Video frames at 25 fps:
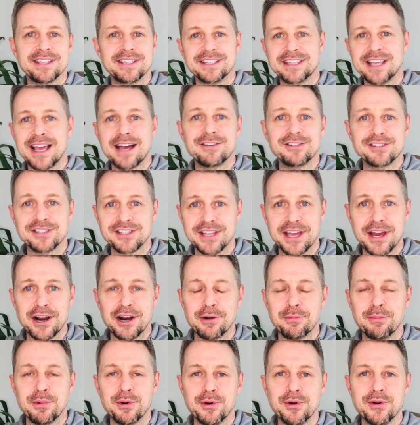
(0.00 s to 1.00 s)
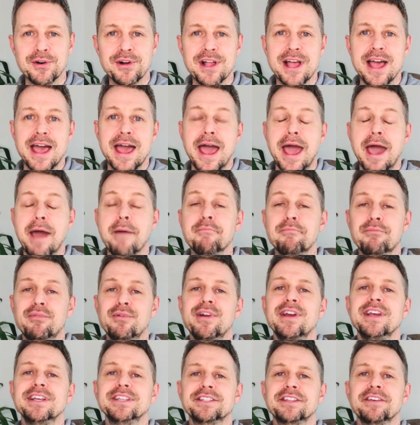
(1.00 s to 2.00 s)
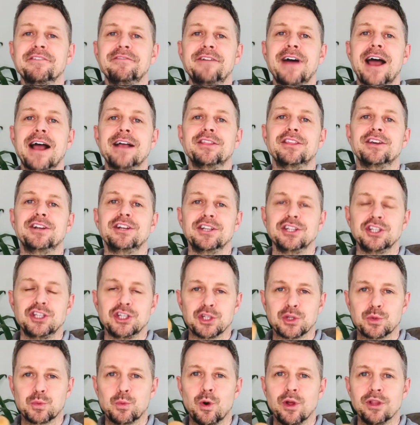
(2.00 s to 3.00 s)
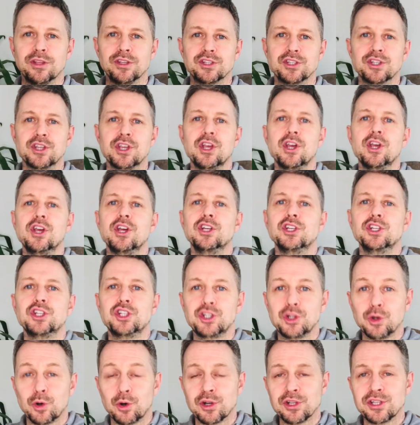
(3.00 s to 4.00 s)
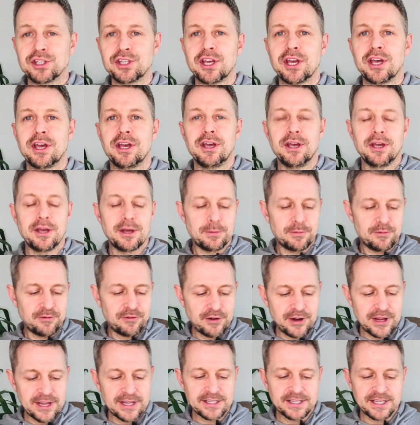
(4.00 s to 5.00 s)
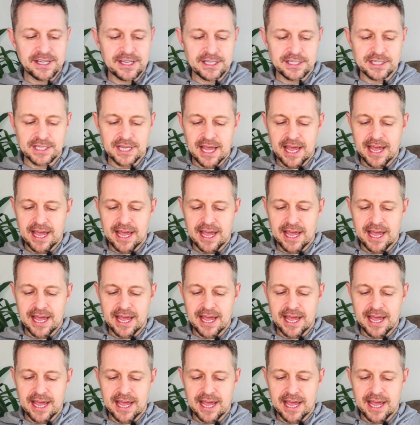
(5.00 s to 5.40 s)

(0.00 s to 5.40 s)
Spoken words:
It sounds terrible. Embrace the fact that it just wants shorter phrases,